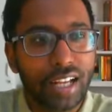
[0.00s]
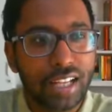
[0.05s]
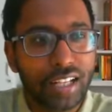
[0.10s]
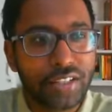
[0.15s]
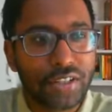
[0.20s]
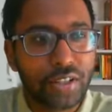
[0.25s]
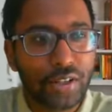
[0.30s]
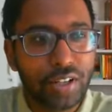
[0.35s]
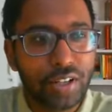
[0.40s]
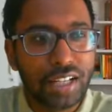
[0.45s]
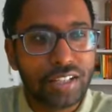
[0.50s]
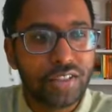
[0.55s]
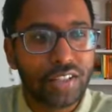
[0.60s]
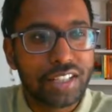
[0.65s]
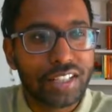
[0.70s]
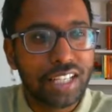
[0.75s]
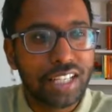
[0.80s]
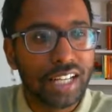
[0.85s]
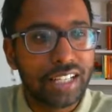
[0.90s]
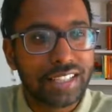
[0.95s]
So let's
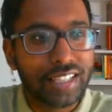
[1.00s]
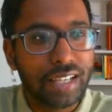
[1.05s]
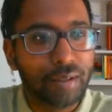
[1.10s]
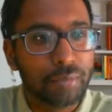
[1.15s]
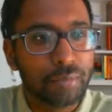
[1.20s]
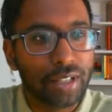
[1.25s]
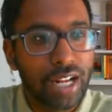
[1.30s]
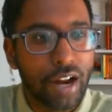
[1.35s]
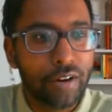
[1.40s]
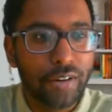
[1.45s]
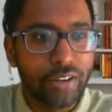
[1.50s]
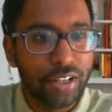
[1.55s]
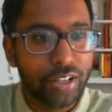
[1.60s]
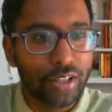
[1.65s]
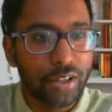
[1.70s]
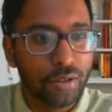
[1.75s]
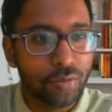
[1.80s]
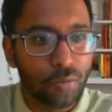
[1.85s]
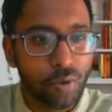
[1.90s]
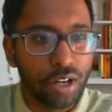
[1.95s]
just get some clarity
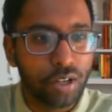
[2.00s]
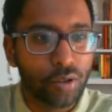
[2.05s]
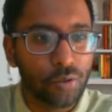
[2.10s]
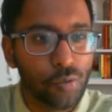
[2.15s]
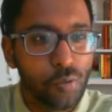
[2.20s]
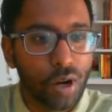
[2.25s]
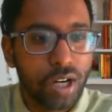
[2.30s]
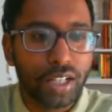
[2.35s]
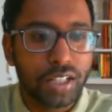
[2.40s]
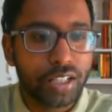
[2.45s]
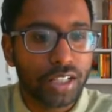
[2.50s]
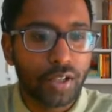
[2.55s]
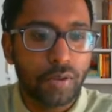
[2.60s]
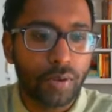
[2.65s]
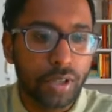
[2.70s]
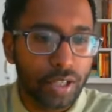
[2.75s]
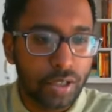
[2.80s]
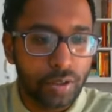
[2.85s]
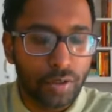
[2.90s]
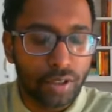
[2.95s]
on what is
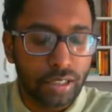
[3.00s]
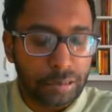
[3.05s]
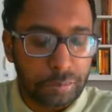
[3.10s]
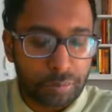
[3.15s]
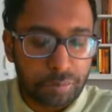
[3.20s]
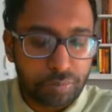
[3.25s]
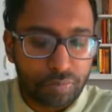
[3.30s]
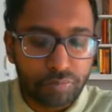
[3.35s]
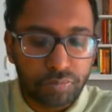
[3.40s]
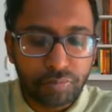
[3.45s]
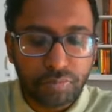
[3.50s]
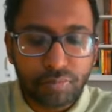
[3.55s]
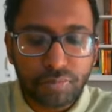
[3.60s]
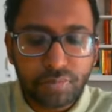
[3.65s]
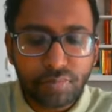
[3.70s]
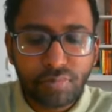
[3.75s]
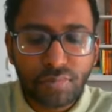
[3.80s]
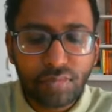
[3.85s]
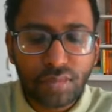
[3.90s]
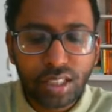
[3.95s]
going on.
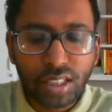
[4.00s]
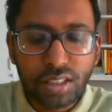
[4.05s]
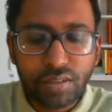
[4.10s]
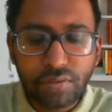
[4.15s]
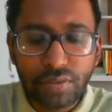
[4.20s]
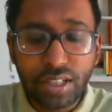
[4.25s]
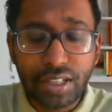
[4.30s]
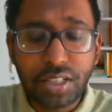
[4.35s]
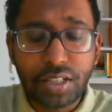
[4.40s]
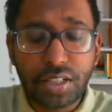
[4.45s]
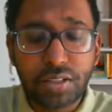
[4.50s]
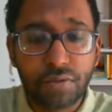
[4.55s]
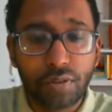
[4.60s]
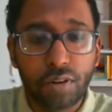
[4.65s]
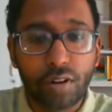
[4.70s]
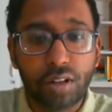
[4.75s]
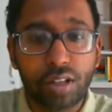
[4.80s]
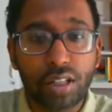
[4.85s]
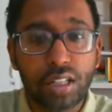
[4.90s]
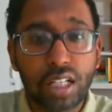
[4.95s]
First of
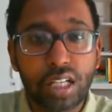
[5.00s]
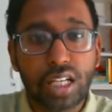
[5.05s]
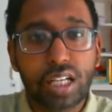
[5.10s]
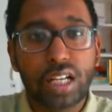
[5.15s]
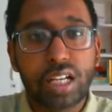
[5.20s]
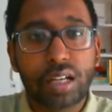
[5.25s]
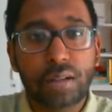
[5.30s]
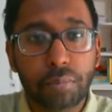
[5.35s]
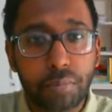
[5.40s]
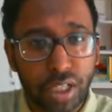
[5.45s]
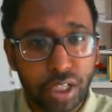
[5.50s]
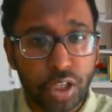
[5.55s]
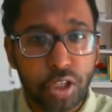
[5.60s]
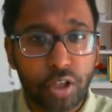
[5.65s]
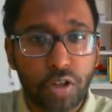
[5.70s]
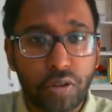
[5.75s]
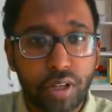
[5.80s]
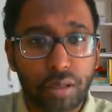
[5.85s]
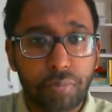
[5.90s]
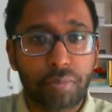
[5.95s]
all,
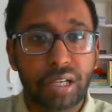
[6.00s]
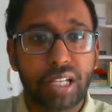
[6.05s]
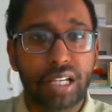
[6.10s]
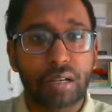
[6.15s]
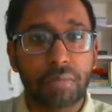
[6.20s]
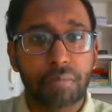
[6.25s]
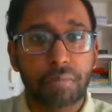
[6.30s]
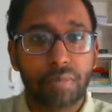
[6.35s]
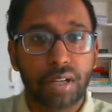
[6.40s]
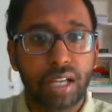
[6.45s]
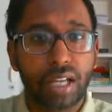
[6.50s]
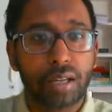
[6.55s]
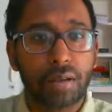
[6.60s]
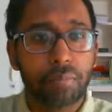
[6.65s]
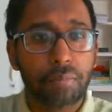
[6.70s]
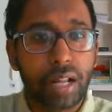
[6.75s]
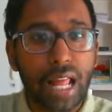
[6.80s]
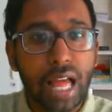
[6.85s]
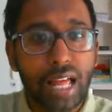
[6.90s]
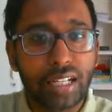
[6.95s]
Mercury, being a
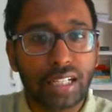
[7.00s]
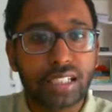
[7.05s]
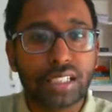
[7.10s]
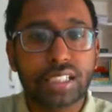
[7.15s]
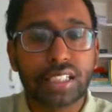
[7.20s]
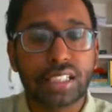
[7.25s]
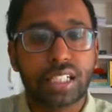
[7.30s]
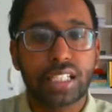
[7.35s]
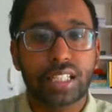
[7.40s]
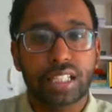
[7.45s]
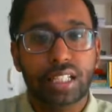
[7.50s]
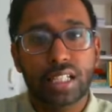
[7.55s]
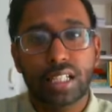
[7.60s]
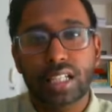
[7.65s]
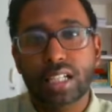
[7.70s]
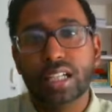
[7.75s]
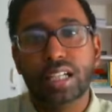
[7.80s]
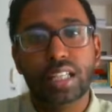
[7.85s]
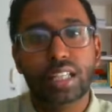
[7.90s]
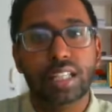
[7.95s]
planet in
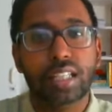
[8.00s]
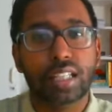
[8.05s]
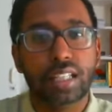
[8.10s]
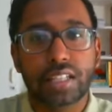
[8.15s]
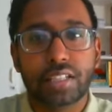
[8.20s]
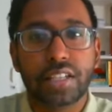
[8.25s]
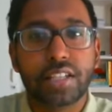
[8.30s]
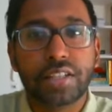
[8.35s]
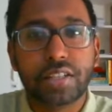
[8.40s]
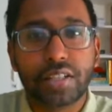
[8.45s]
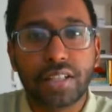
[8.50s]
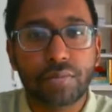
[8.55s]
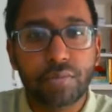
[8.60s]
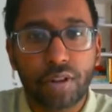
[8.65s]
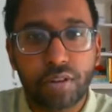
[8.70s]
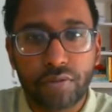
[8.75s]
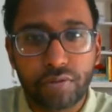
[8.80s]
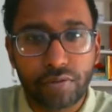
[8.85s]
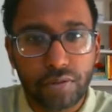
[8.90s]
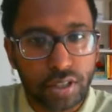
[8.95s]
the system
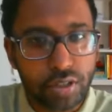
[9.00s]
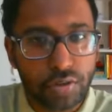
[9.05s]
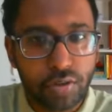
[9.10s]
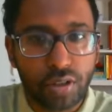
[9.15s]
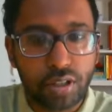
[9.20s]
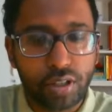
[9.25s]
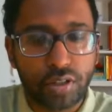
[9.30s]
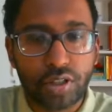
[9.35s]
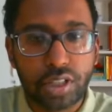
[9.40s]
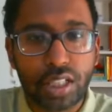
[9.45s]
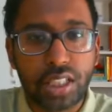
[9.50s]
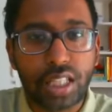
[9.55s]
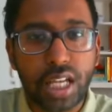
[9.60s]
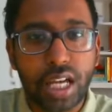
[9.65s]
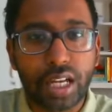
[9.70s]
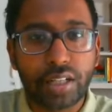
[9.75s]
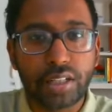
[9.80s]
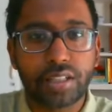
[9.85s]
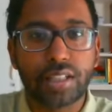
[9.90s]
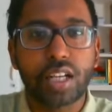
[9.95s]
of astrology, that
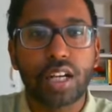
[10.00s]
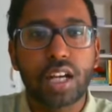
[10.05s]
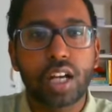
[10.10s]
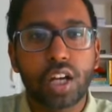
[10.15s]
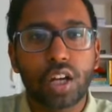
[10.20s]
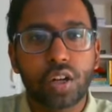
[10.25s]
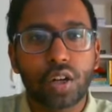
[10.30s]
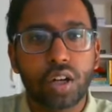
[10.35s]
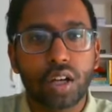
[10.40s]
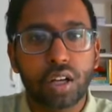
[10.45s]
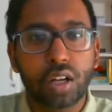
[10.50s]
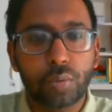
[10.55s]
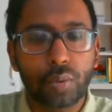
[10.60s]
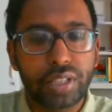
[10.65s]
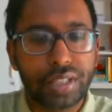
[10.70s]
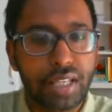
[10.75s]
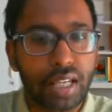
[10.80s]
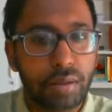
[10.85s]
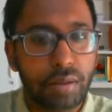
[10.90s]
is, we say